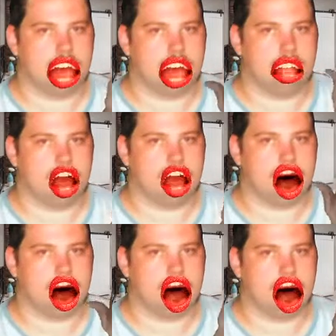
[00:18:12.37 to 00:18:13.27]
Yeah,
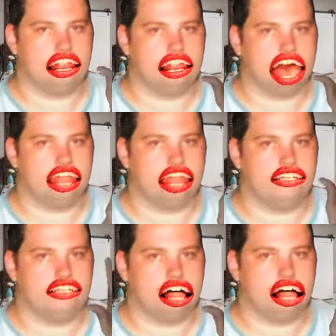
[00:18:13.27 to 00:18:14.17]
I don't
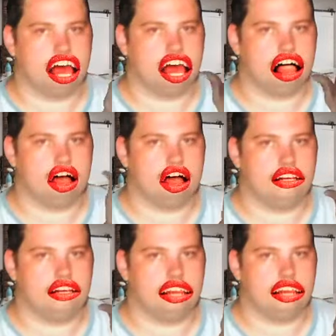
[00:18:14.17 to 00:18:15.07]
know what that means.
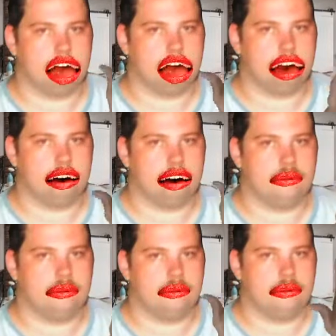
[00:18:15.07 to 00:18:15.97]
it's the new webcam
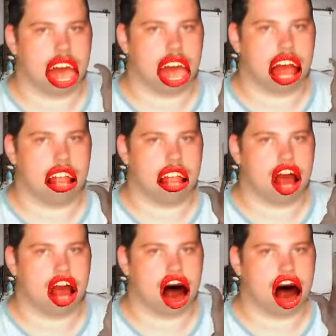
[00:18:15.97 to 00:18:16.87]
I got. Very high
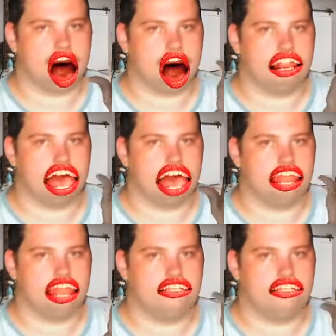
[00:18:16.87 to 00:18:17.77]
quality stuff.